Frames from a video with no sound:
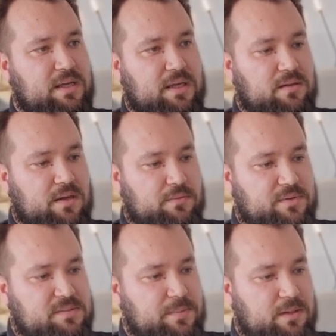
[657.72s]
key that
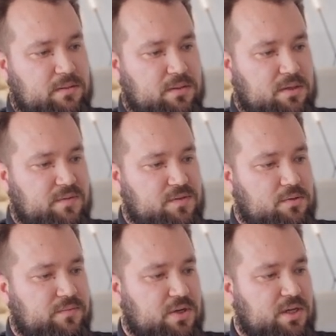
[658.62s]
Respell gives
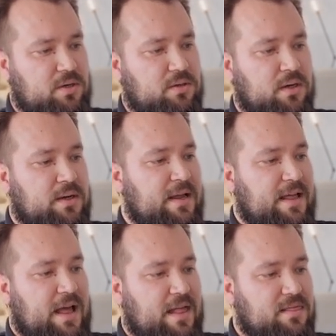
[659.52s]
you over here.
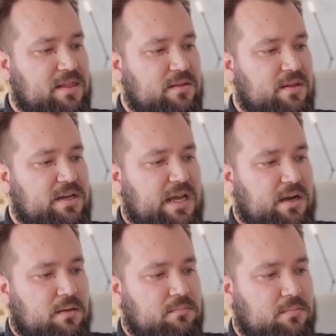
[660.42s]
And then the
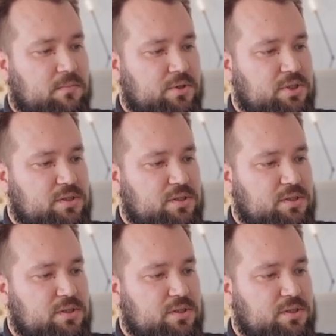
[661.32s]
data, which